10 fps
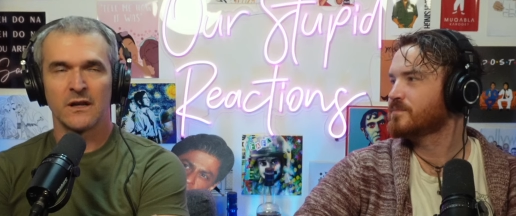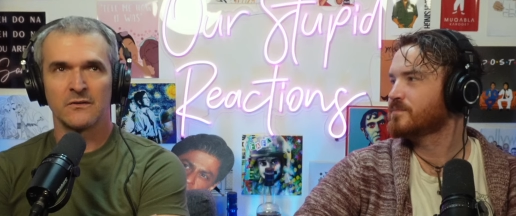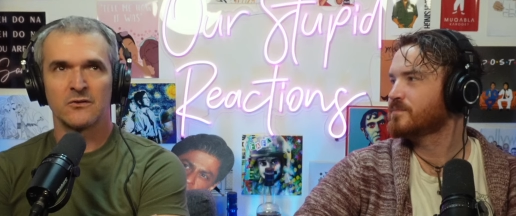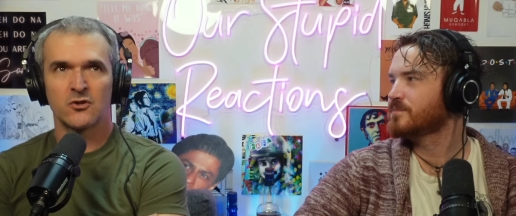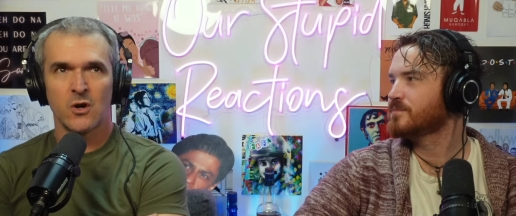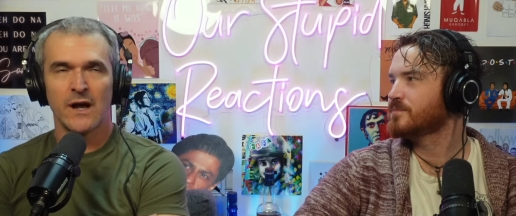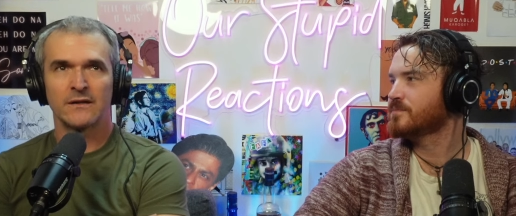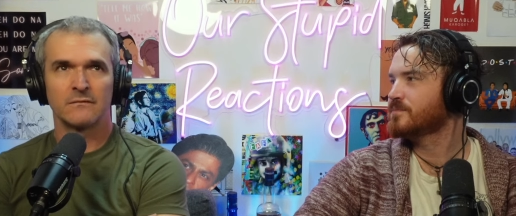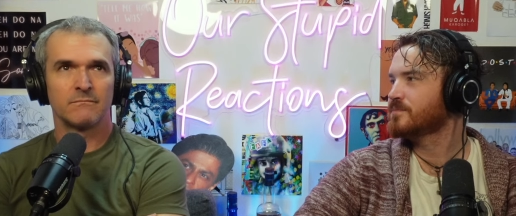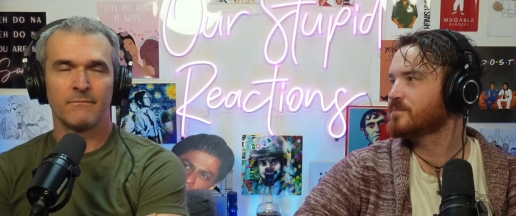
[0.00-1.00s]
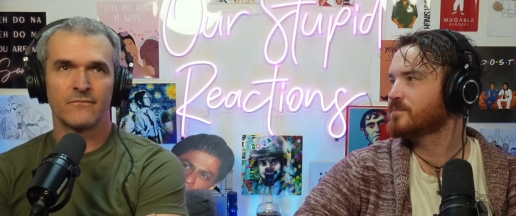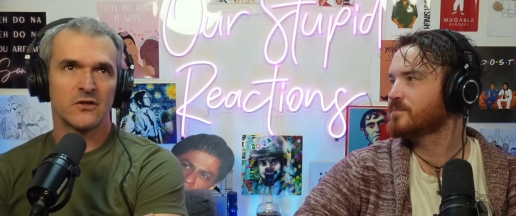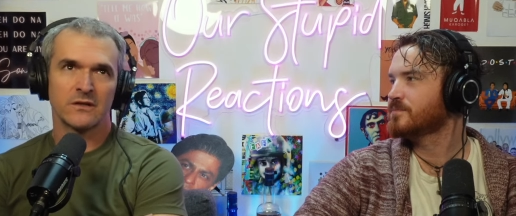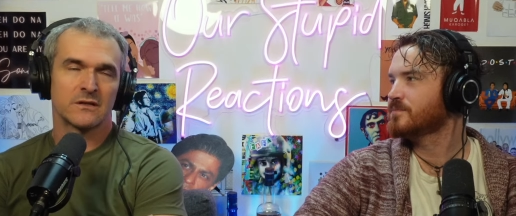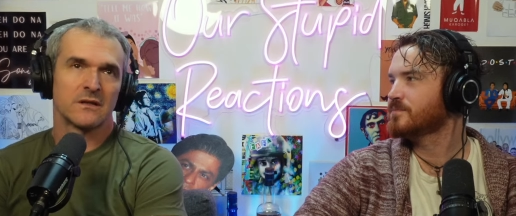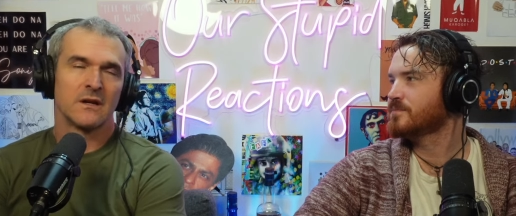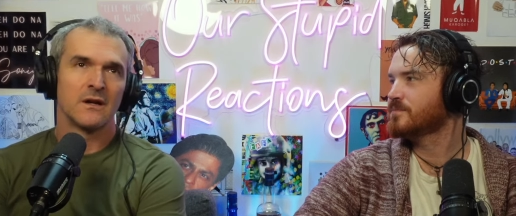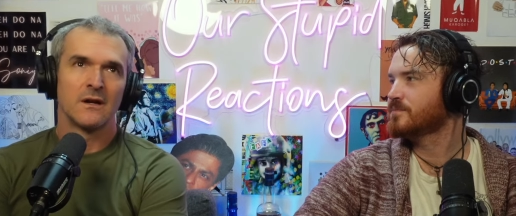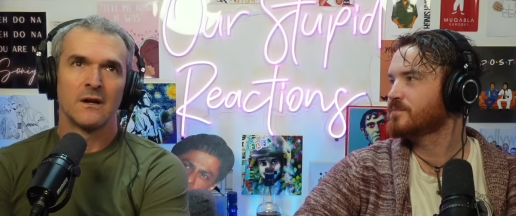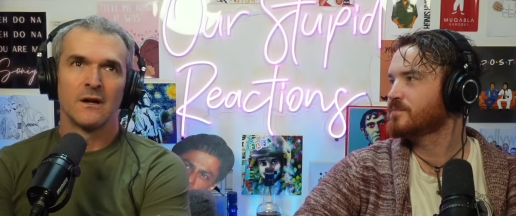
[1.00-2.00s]
Speaker 1: and try to just
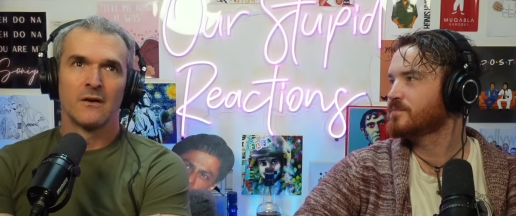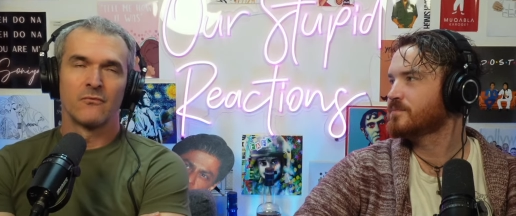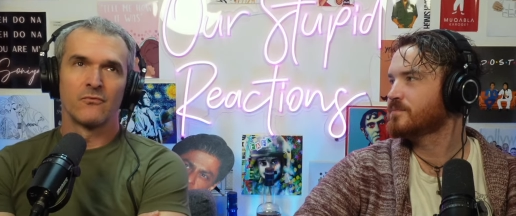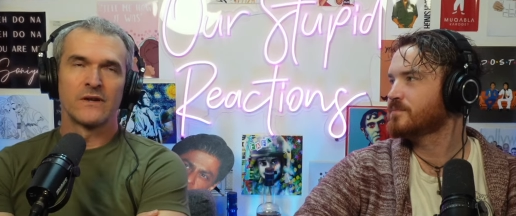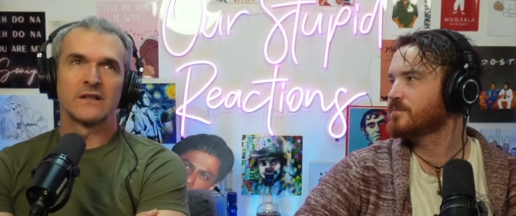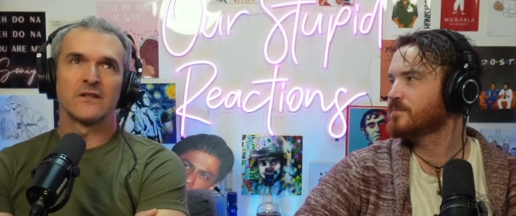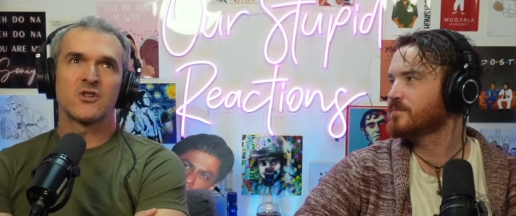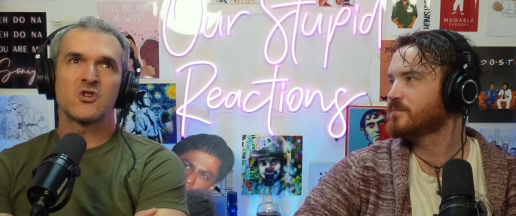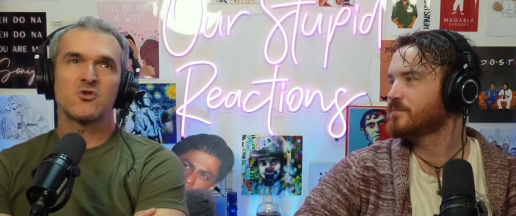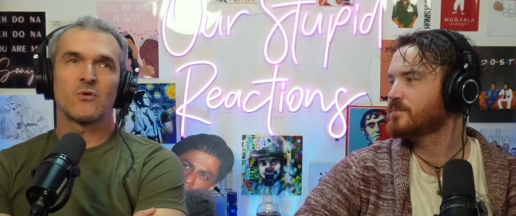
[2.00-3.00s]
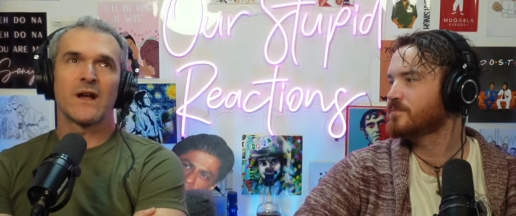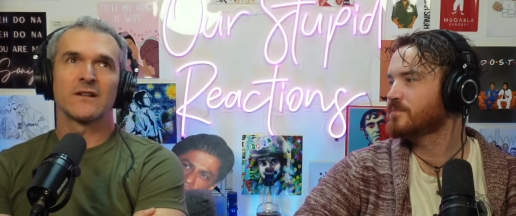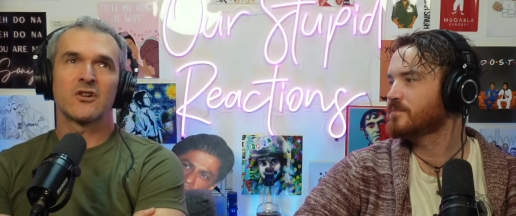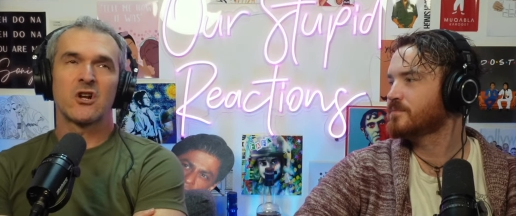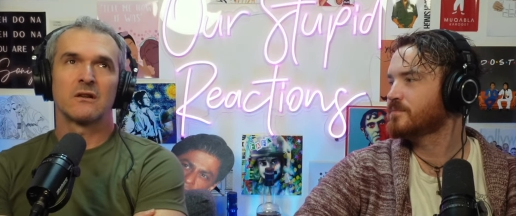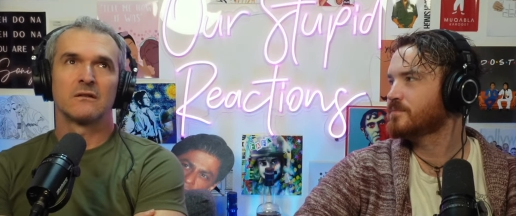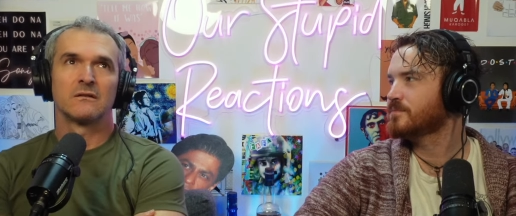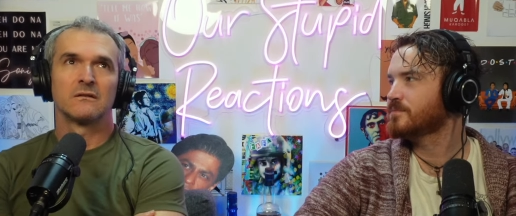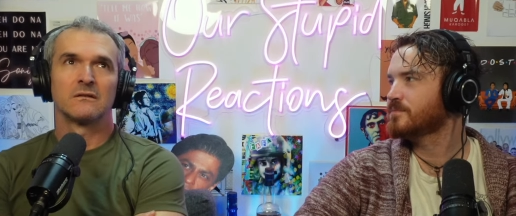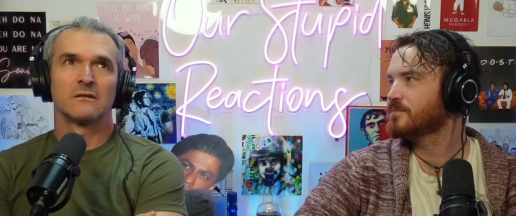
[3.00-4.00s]
really stretch.
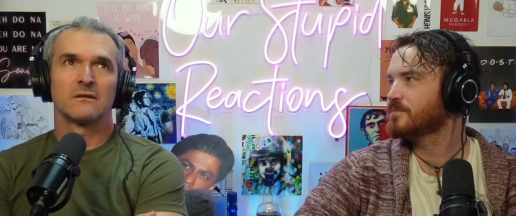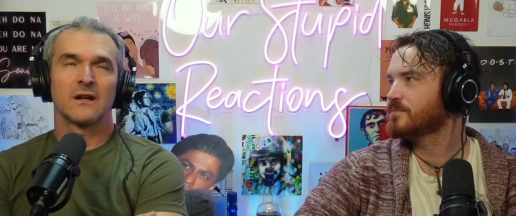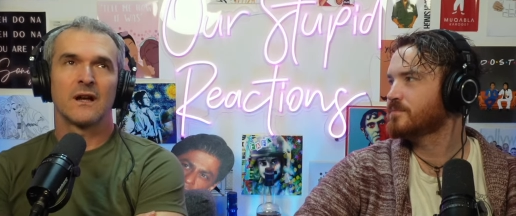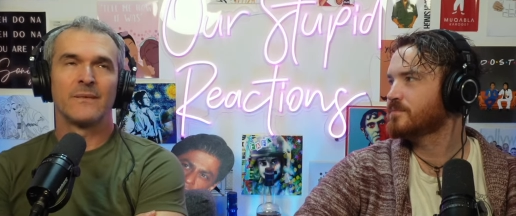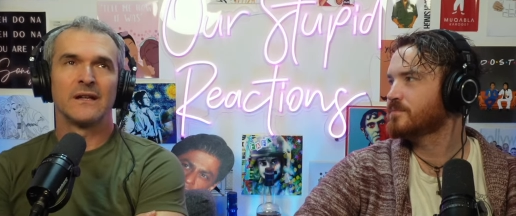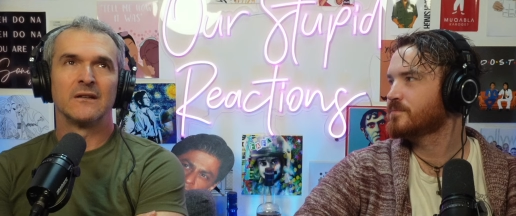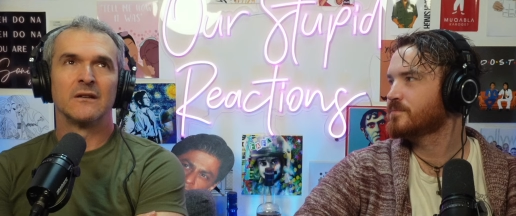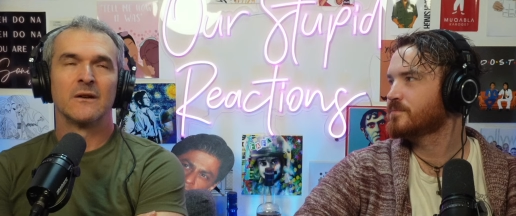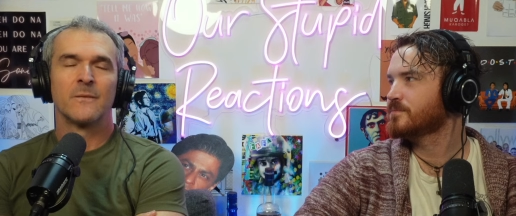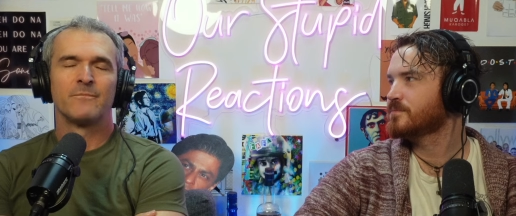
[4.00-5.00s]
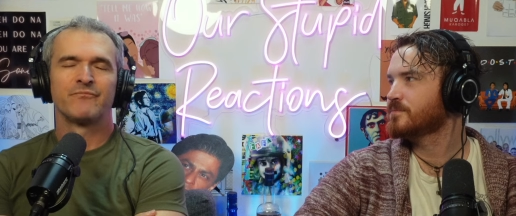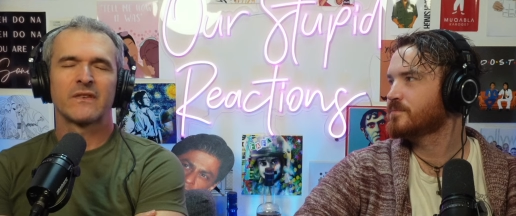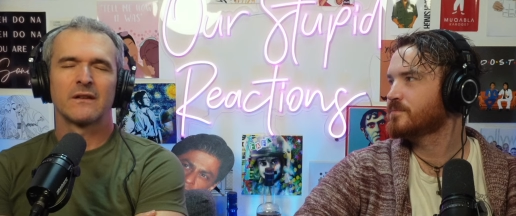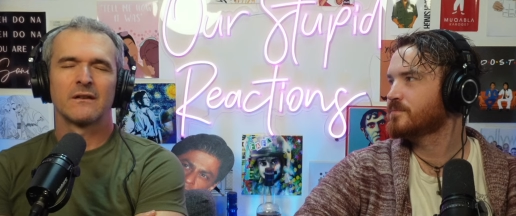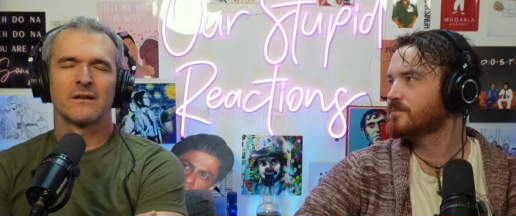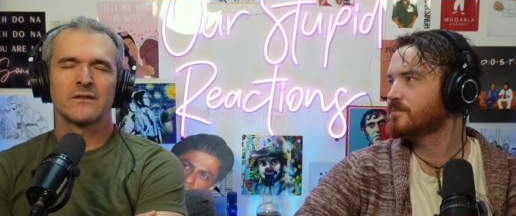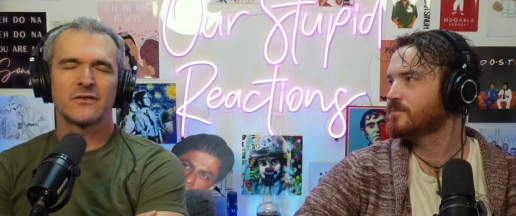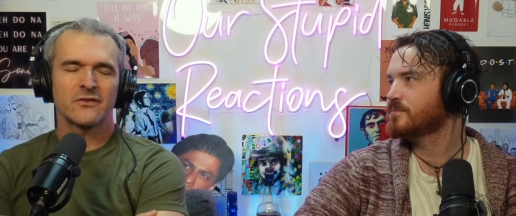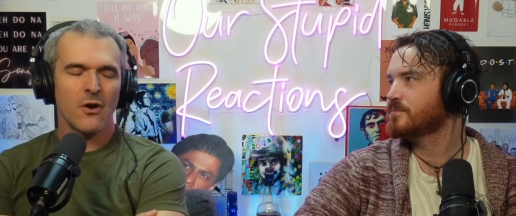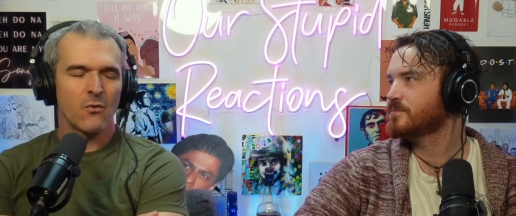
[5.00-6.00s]
I mean, it's
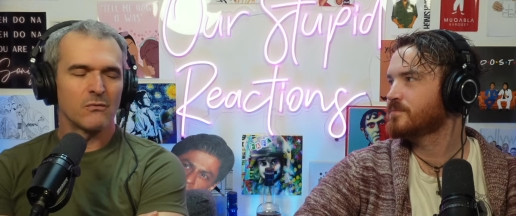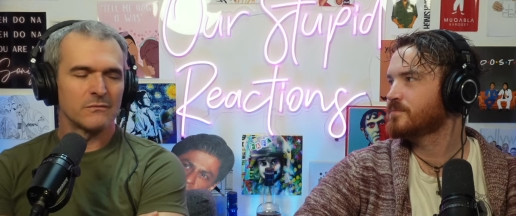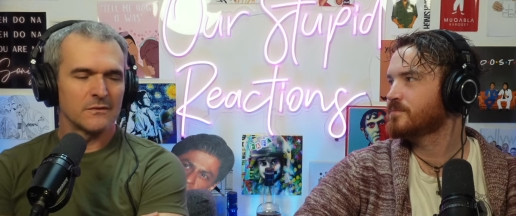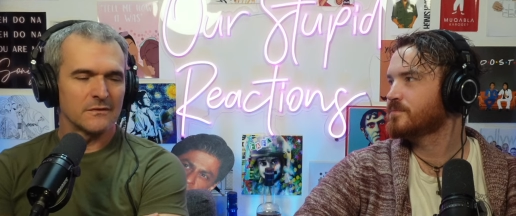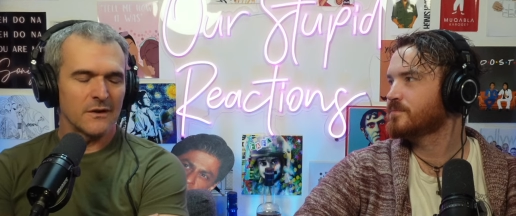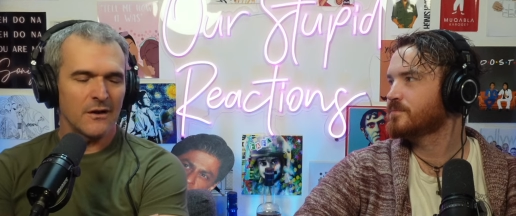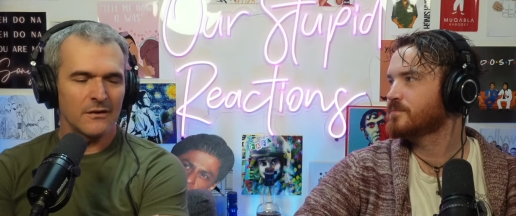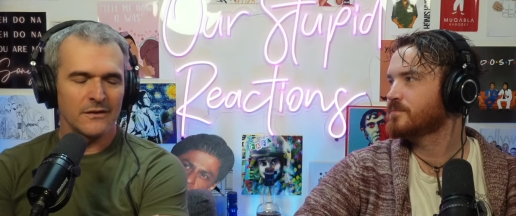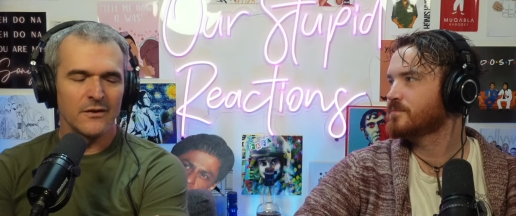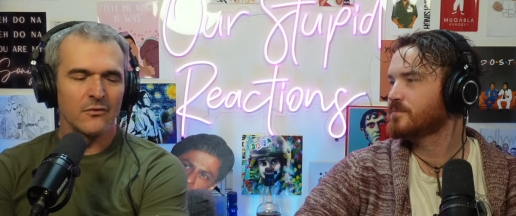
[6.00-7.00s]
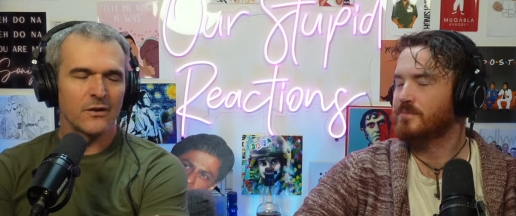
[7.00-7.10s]
so you know